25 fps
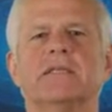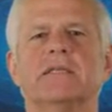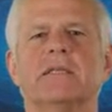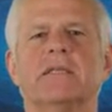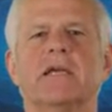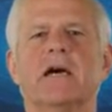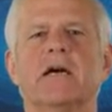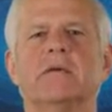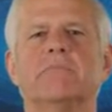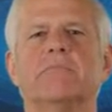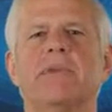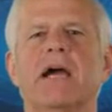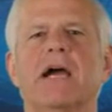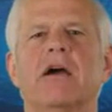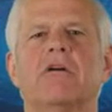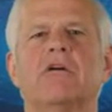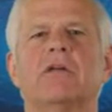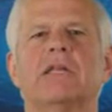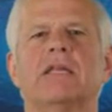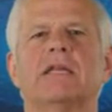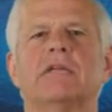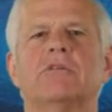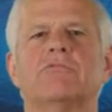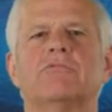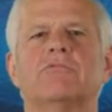the
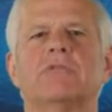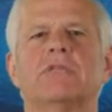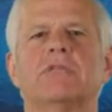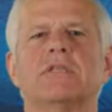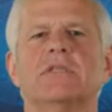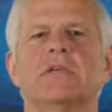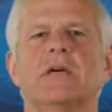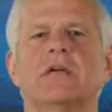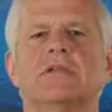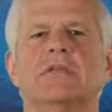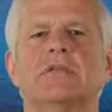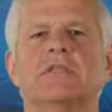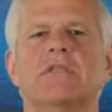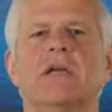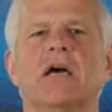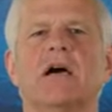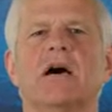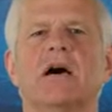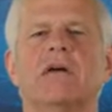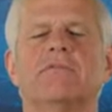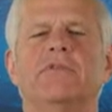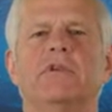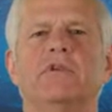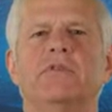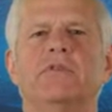unparalleled results
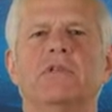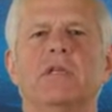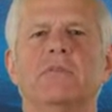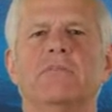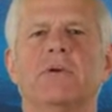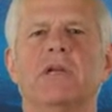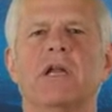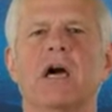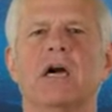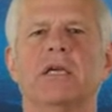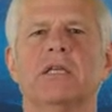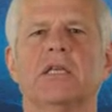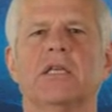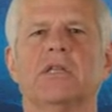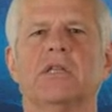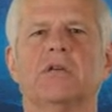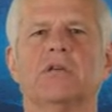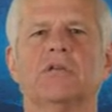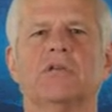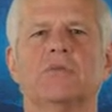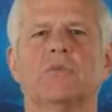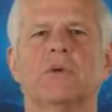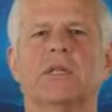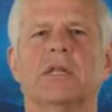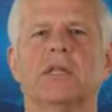of using
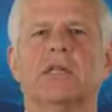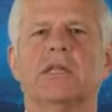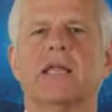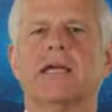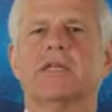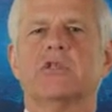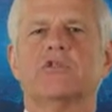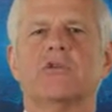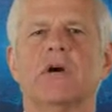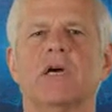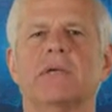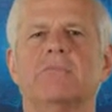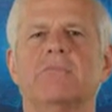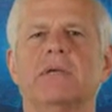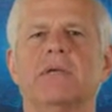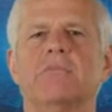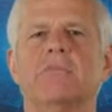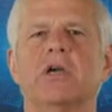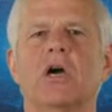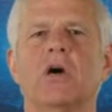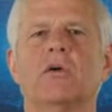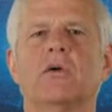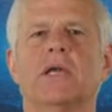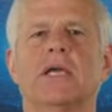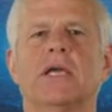binoculars with electron beam
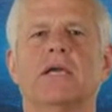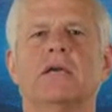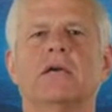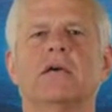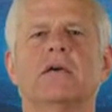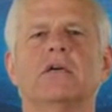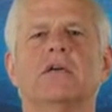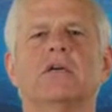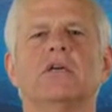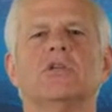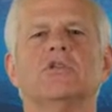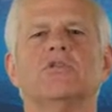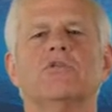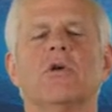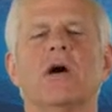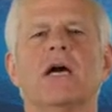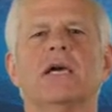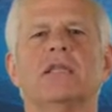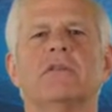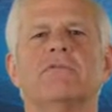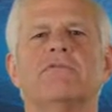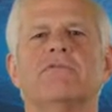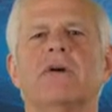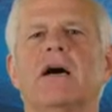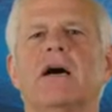coating, try
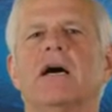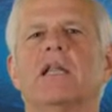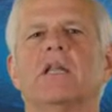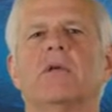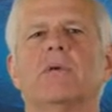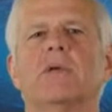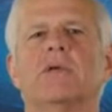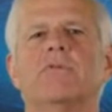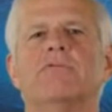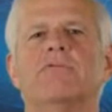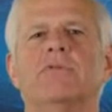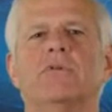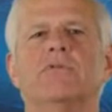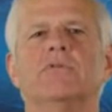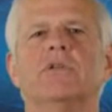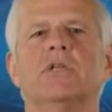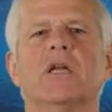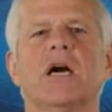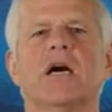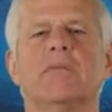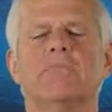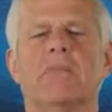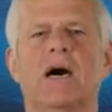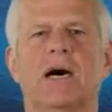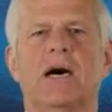the following
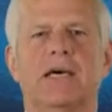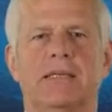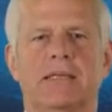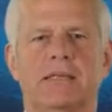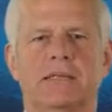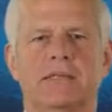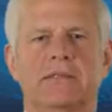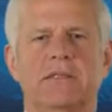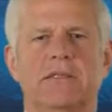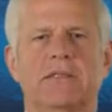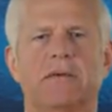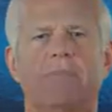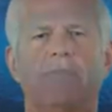Fujinon models.